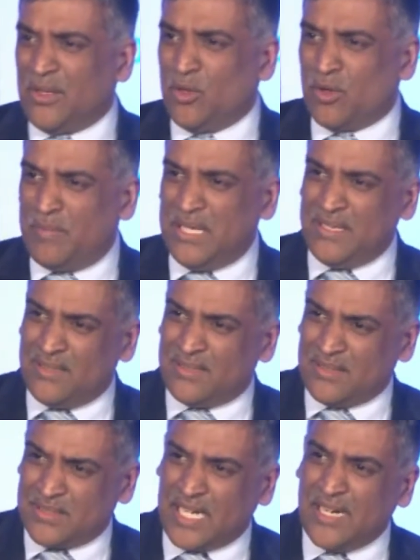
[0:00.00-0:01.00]
you'd be
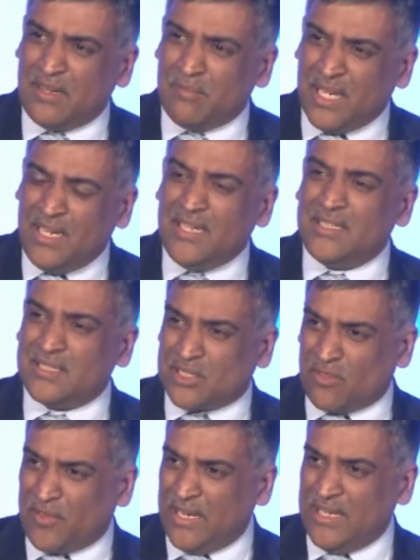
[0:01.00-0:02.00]
sending millions
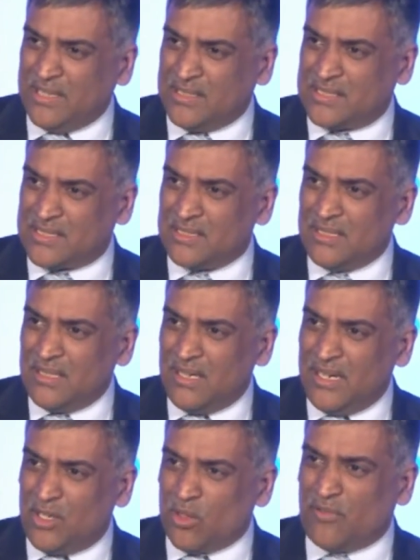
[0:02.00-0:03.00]
of Indians
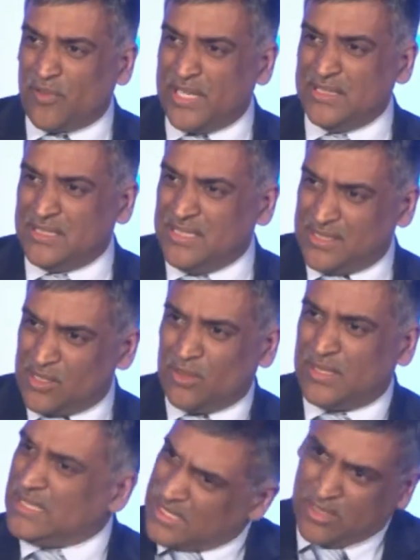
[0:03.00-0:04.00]
into a frenzy. So
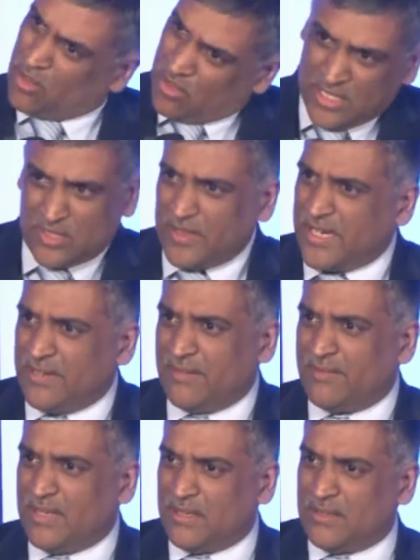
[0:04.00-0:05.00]
they say, no, it's very
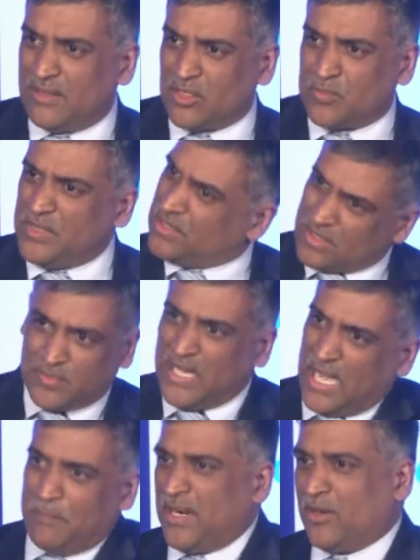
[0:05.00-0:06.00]
auspicious. We are
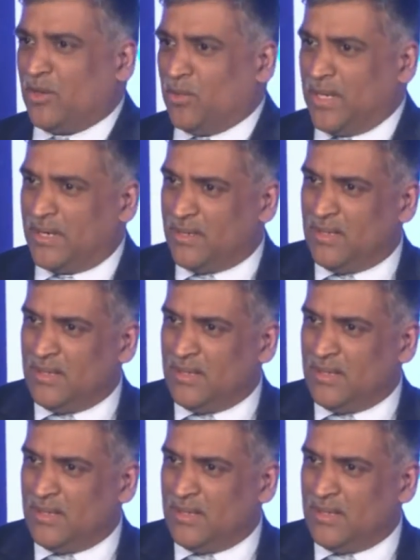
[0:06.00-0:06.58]
happy to do it.